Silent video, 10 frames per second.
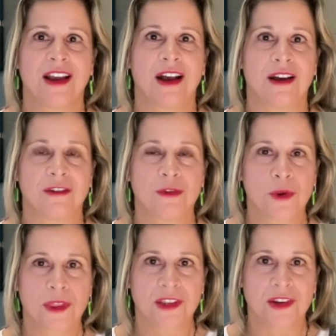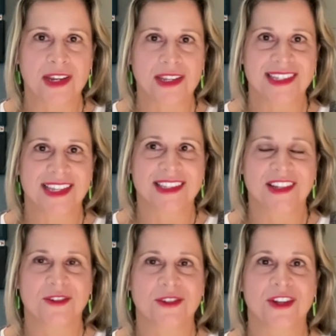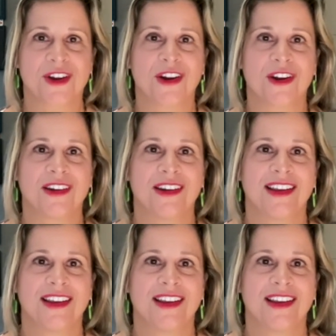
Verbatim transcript: uh, for the United States Coast Guard,